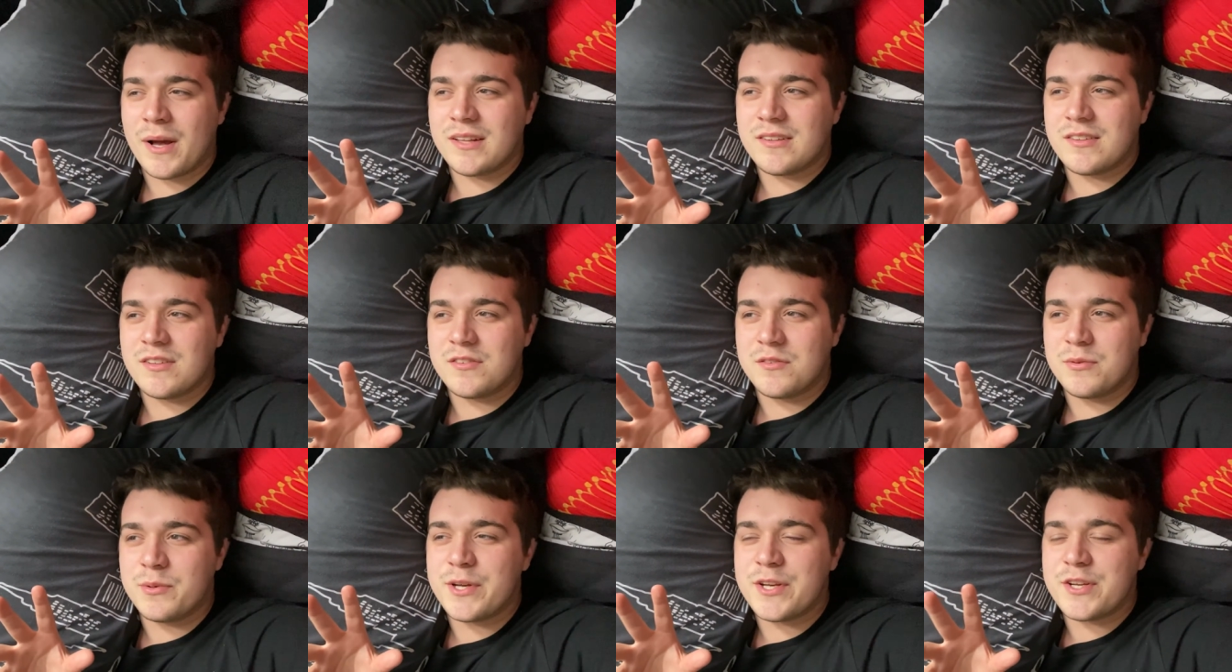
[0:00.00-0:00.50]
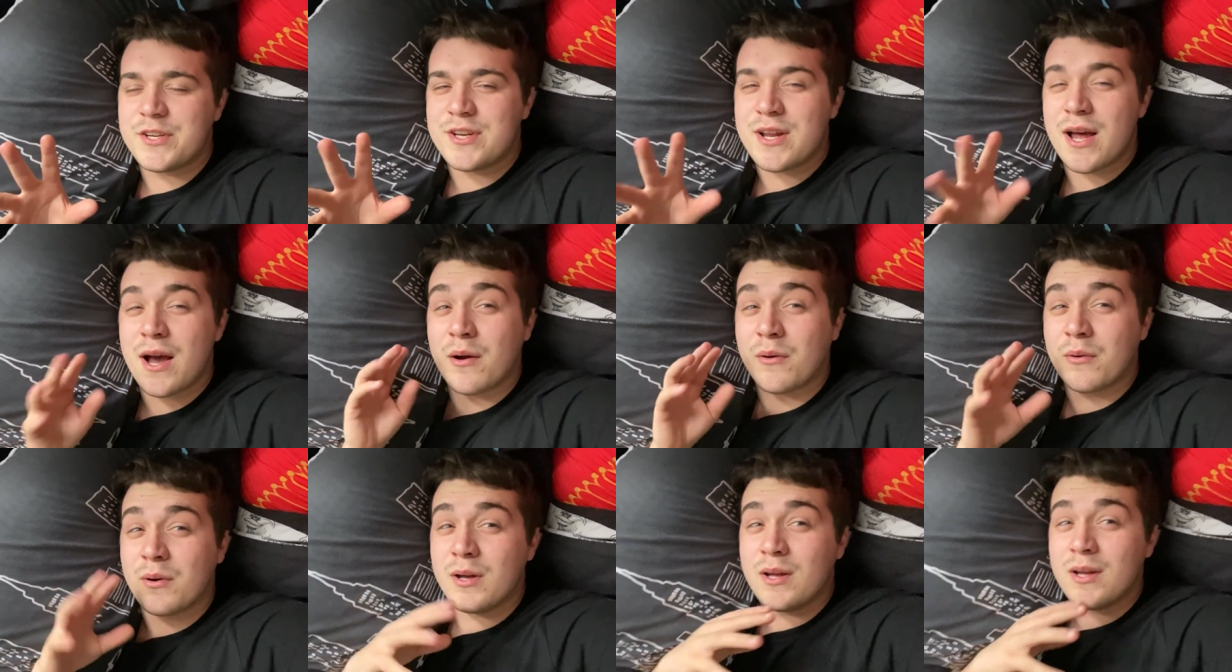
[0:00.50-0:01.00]
to Twitch
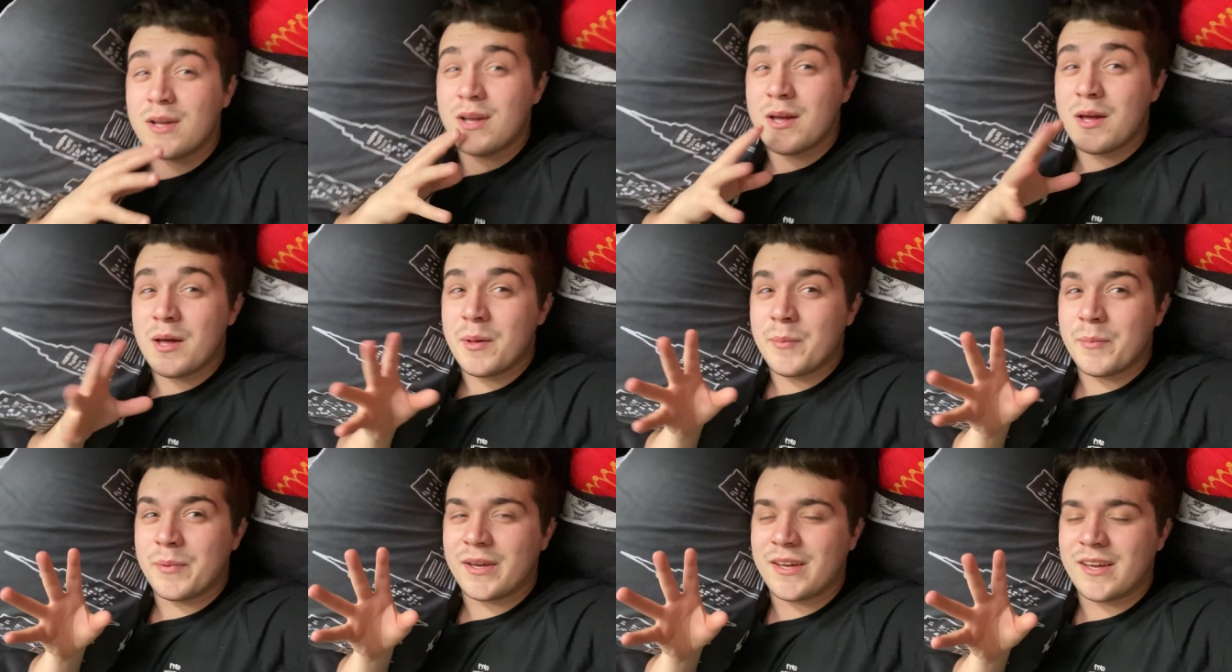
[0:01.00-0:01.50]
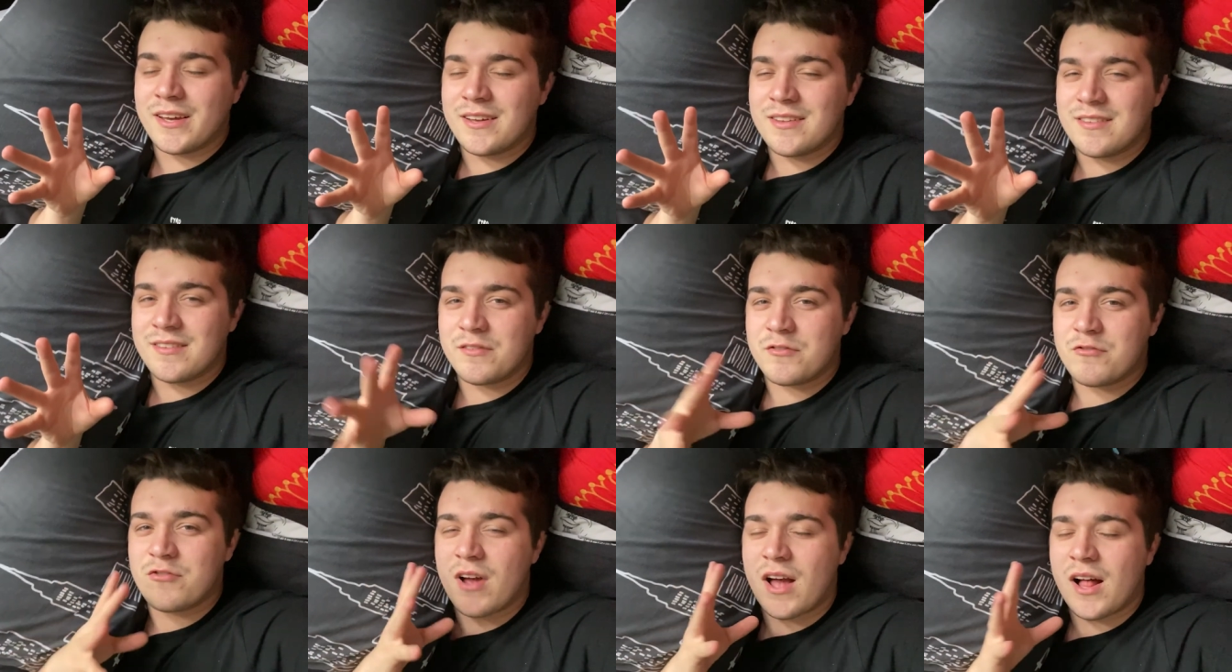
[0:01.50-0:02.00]
now because
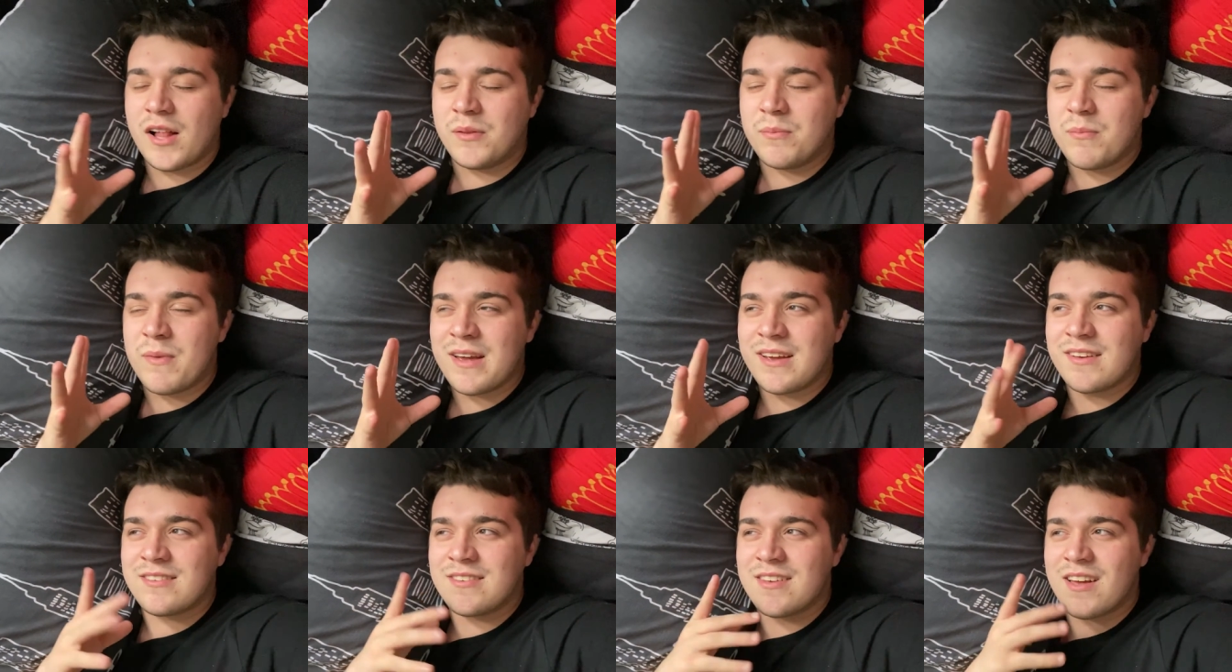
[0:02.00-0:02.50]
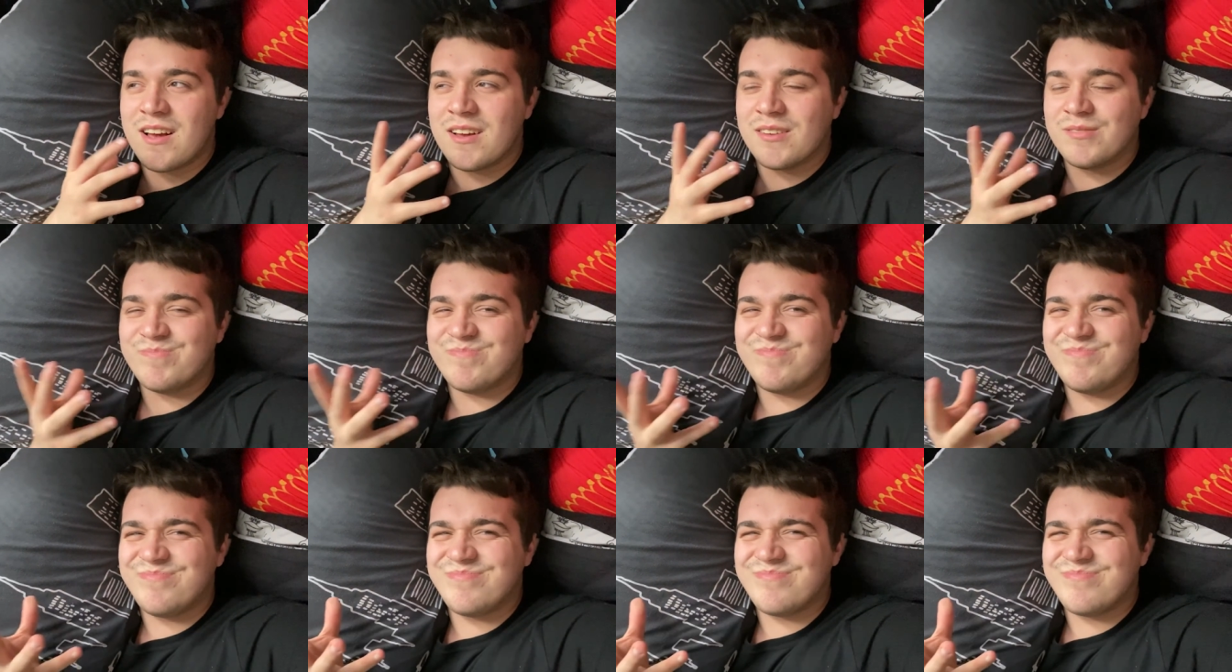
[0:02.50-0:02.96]
I've trialed Mixer.